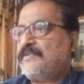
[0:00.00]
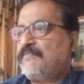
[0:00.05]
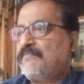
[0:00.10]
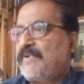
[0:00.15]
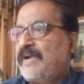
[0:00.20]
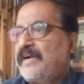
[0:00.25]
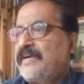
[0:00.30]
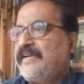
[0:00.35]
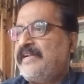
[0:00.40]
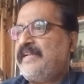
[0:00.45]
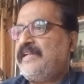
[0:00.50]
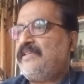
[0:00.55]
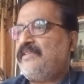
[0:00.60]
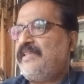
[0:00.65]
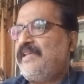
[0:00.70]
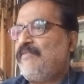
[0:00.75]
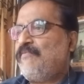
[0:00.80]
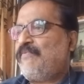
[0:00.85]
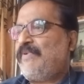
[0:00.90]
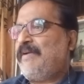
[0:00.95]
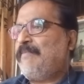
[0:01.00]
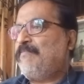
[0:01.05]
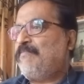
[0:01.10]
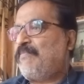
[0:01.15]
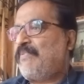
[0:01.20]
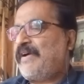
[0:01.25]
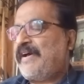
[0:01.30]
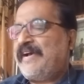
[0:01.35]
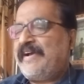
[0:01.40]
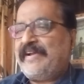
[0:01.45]
Varney the
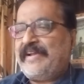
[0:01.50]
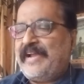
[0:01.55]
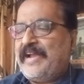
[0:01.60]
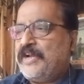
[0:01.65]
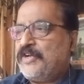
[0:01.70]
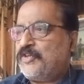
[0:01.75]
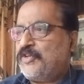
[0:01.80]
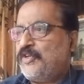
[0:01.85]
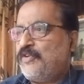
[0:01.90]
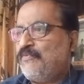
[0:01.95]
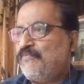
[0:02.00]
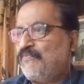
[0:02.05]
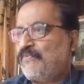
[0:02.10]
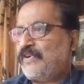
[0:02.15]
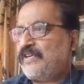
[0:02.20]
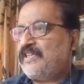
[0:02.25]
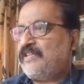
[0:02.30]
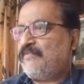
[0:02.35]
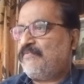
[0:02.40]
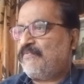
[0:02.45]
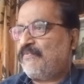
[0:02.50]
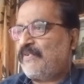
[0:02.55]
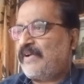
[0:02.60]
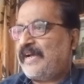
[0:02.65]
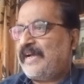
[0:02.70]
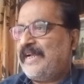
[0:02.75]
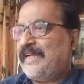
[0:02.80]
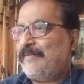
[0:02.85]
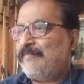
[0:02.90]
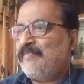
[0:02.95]
Vampire,
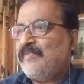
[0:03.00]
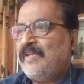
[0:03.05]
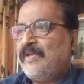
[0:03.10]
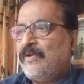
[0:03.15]
1845,